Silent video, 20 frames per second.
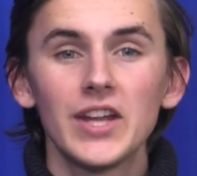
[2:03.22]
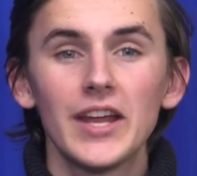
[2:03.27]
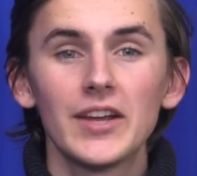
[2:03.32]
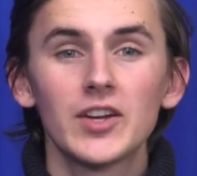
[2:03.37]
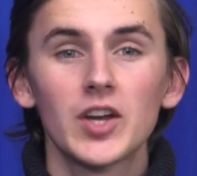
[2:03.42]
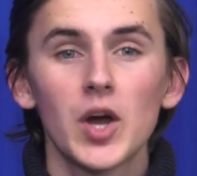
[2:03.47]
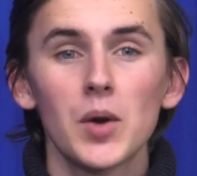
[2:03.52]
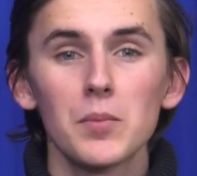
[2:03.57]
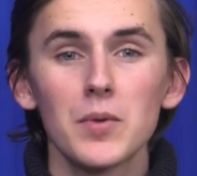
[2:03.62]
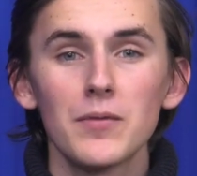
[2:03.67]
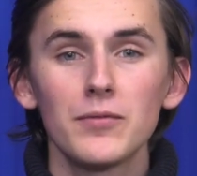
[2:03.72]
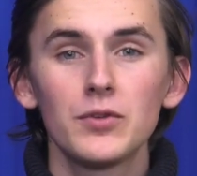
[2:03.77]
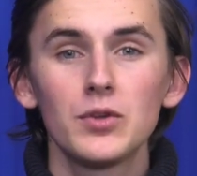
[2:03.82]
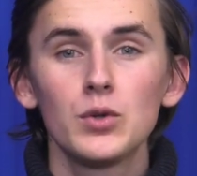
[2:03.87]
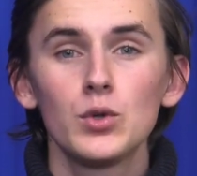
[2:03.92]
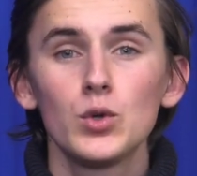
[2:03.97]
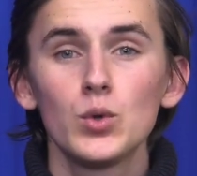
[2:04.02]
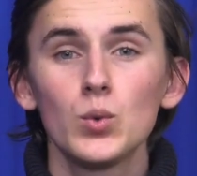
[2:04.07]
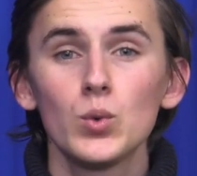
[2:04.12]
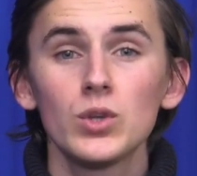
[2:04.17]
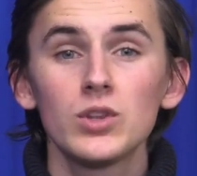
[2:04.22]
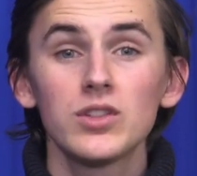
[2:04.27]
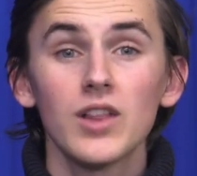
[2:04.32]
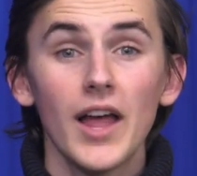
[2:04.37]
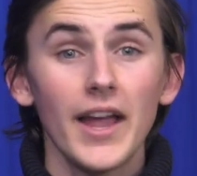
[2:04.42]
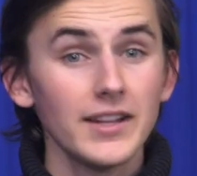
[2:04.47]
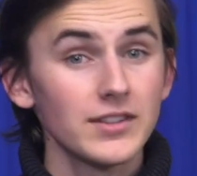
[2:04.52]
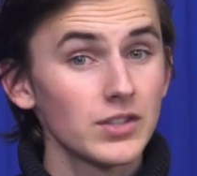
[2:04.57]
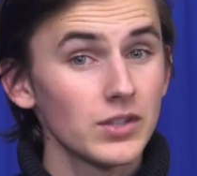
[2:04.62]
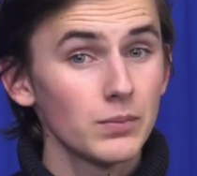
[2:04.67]
Come if you would
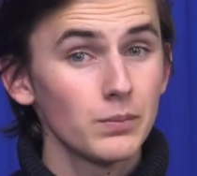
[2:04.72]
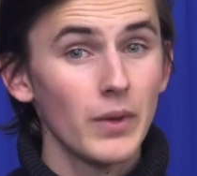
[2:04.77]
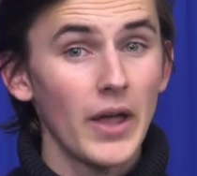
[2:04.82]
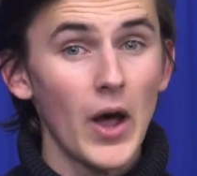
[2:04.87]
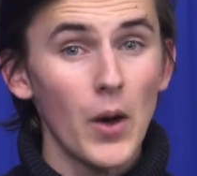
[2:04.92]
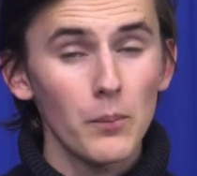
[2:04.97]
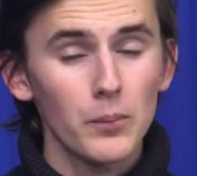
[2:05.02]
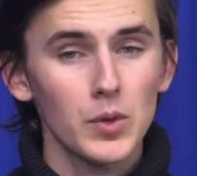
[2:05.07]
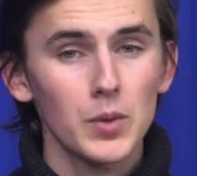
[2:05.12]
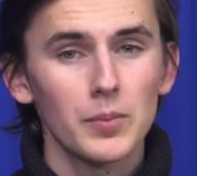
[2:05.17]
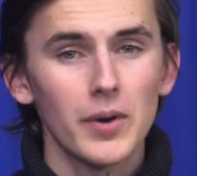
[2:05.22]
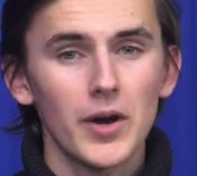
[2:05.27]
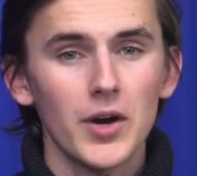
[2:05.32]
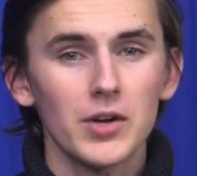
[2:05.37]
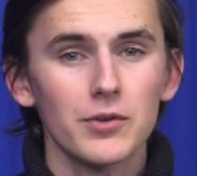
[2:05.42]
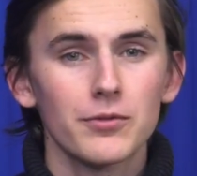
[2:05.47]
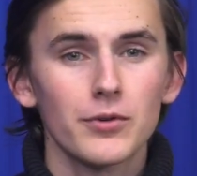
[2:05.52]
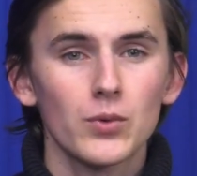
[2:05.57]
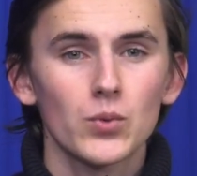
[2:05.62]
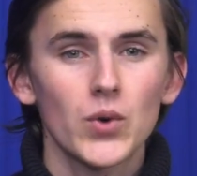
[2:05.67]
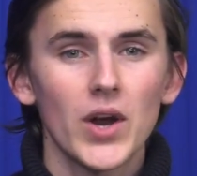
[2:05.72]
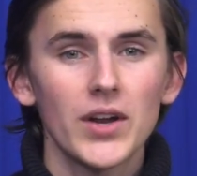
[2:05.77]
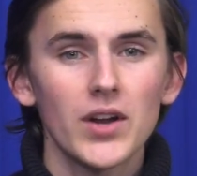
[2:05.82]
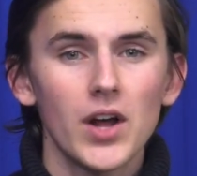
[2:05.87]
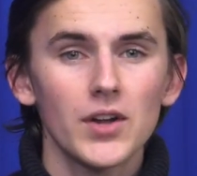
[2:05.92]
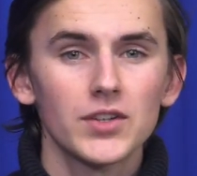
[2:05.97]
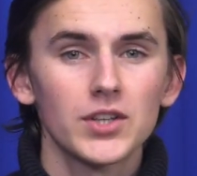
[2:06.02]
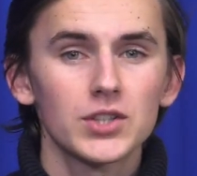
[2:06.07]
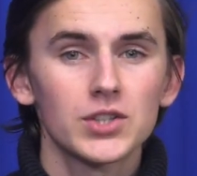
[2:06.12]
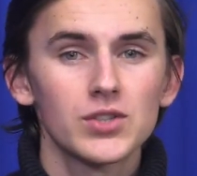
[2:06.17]
like to help preparing for rent
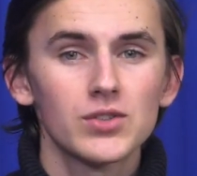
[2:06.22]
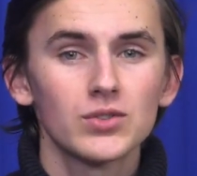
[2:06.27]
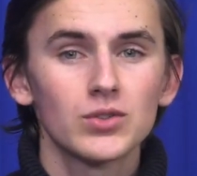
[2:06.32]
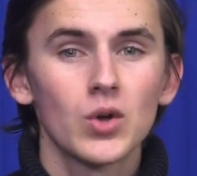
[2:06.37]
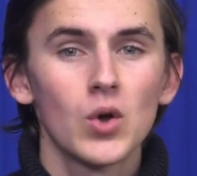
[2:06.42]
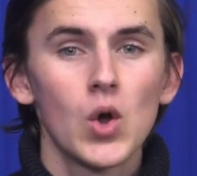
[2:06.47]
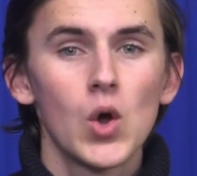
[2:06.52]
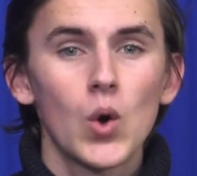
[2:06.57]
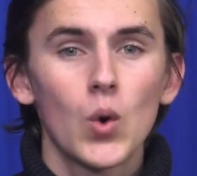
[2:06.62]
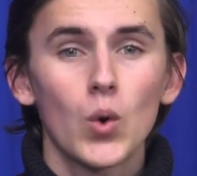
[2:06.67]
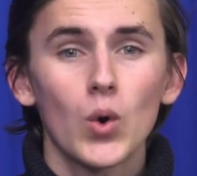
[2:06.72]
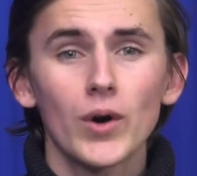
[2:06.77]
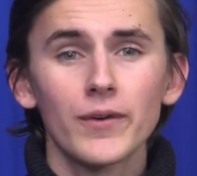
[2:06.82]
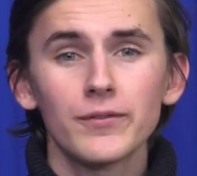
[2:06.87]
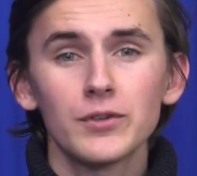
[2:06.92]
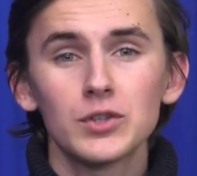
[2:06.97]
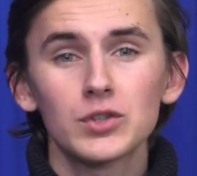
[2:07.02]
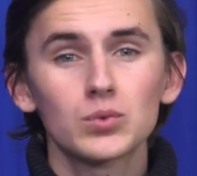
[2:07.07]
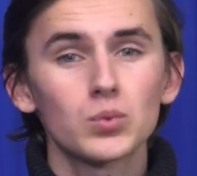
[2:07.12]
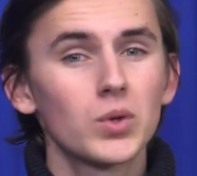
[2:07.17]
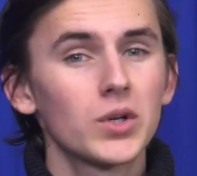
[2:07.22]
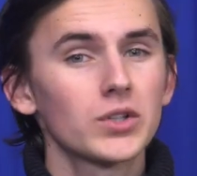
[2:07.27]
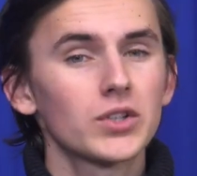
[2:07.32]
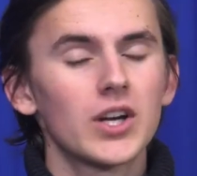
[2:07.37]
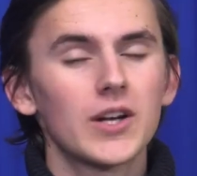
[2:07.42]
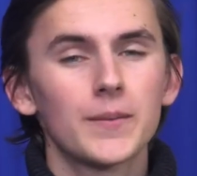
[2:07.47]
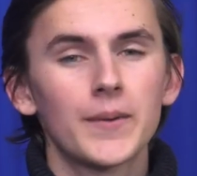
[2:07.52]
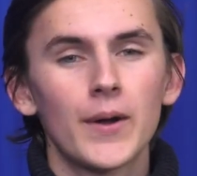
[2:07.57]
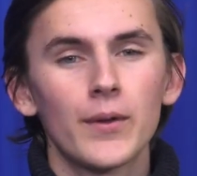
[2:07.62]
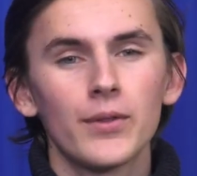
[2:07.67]
auditions or if you just want to talk
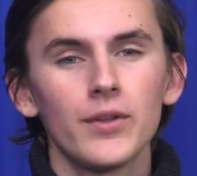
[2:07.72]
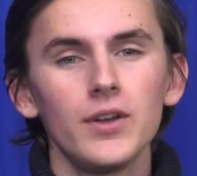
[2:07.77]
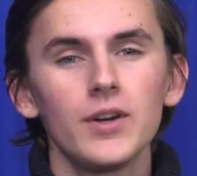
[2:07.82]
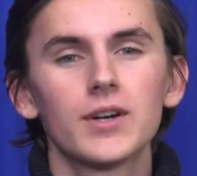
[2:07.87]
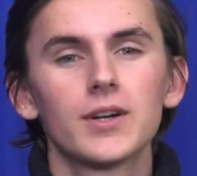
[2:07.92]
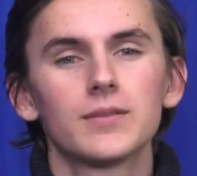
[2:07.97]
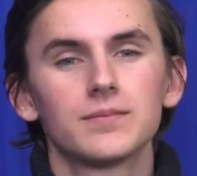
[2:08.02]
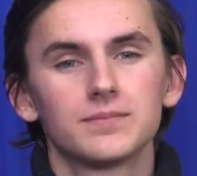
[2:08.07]
about theater.